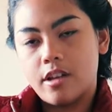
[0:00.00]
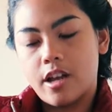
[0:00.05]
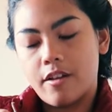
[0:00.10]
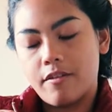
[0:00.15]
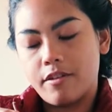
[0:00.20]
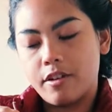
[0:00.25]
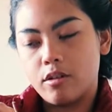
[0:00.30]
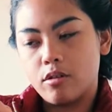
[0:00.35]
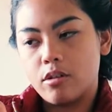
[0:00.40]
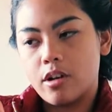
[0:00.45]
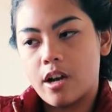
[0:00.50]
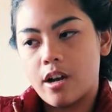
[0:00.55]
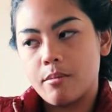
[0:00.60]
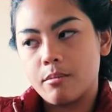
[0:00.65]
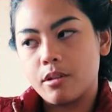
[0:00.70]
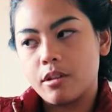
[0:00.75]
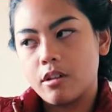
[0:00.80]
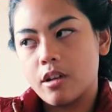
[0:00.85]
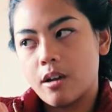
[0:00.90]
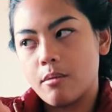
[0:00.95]
I feel
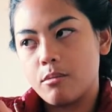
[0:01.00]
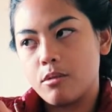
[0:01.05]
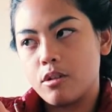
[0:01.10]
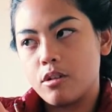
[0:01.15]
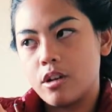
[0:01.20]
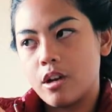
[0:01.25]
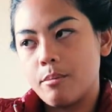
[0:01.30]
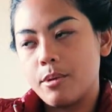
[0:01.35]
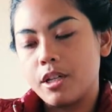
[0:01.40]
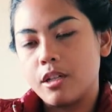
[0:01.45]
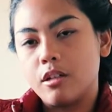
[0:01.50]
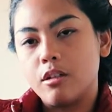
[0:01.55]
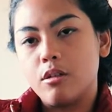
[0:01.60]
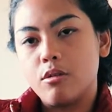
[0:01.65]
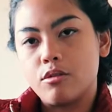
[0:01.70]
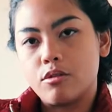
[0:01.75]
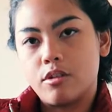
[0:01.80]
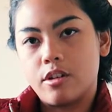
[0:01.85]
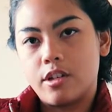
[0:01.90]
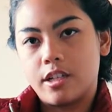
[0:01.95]
I'm coming
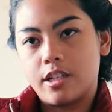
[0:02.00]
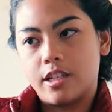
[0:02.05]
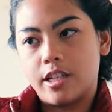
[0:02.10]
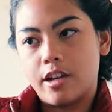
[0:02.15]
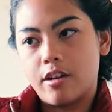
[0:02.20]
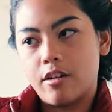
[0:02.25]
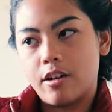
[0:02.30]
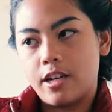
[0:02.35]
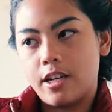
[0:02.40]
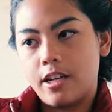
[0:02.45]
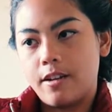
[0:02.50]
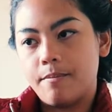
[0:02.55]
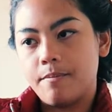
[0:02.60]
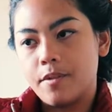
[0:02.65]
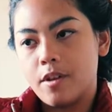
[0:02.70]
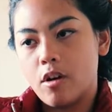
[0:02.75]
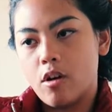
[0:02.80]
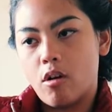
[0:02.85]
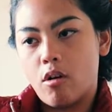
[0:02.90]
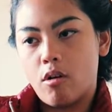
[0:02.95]
closer to clarity
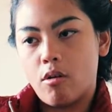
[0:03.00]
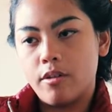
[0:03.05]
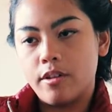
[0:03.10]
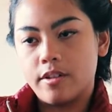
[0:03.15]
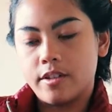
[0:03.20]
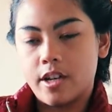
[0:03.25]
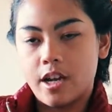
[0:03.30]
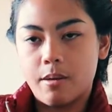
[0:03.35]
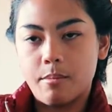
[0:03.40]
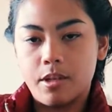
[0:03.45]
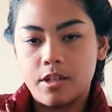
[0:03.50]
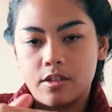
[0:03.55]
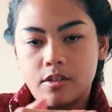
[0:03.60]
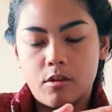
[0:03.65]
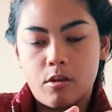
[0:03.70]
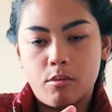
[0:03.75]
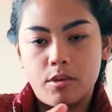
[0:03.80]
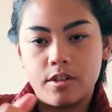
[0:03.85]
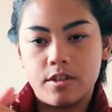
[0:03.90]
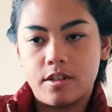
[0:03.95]
all the time. And it's
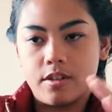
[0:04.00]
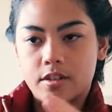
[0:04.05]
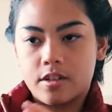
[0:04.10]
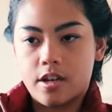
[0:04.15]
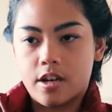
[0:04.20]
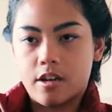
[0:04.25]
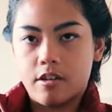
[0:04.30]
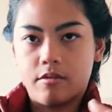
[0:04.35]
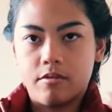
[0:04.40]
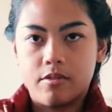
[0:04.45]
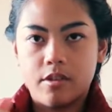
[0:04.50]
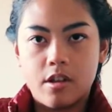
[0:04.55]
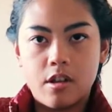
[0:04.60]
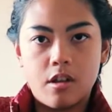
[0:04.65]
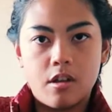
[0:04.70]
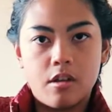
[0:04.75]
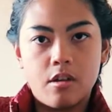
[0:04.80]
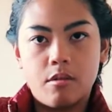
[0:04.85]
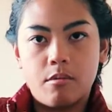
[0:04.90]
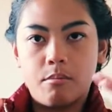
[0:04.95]
always this kind of
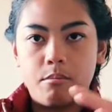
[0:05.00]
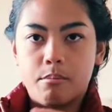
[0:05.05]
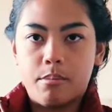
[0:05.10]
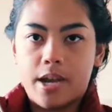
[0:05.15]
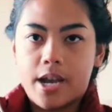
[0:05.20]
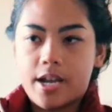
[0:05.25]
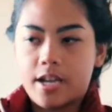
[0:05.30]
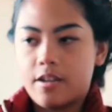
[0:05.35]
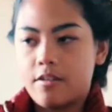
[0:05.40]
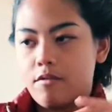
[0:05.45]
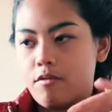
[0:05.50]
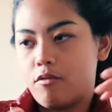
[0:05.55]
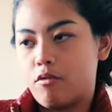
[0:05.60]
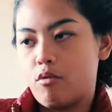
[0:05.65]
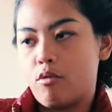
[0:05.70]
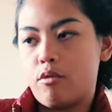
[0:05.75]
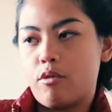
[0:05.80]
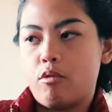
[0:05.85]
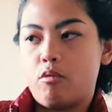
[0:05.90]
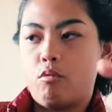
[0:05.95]
back and
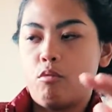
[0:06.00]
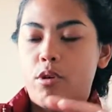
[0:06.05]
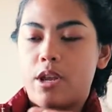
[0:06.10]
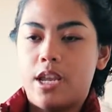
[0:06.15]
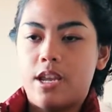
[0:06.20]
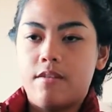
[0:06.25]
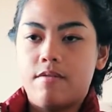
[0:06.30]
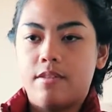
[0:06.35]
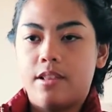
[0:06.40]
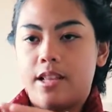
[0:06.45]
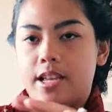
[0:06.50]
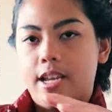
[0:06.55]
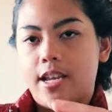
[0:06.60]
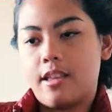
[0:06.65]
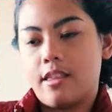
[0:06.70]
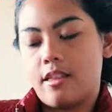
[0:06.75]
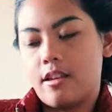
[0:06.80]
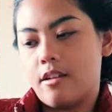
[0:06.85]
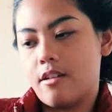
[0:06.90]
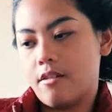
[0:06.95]
forth
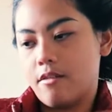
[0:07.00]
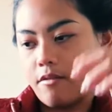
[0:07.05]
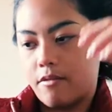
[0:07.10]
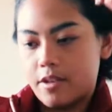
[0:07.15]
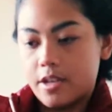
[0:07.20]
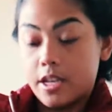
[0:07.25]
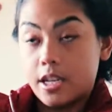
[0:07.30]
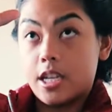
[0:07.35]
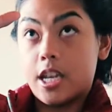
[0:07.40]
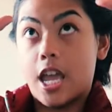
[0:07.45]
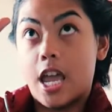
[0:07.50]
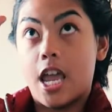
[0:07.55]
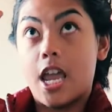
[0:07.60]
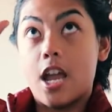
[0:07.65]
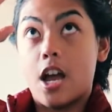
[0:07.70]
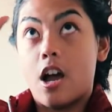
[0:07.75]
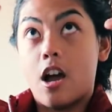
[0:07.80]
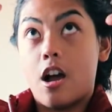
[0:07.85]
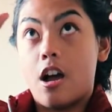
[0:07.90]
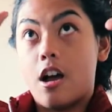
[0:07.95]
wavelength of
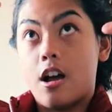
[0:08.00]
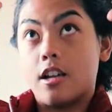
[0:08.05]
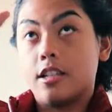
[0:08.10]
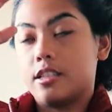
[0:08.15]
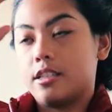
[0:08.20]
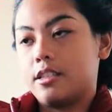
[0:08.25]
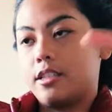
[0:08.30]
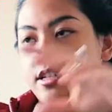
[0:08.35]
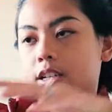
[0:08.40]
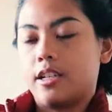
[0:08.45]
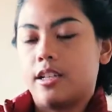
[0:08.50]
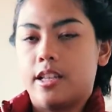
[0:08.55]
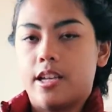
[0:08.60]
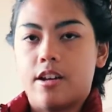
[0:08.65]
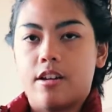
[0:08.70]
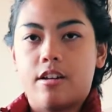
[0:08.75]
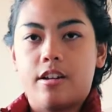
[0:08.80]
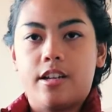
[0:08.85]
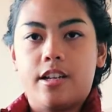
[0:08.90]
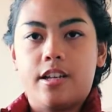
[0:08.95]
chaos to
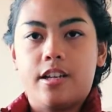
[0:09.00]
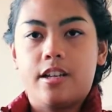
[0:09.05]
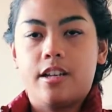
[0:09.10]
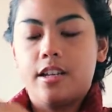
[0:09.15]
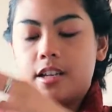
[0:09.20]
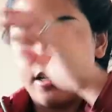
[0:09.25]
clarity.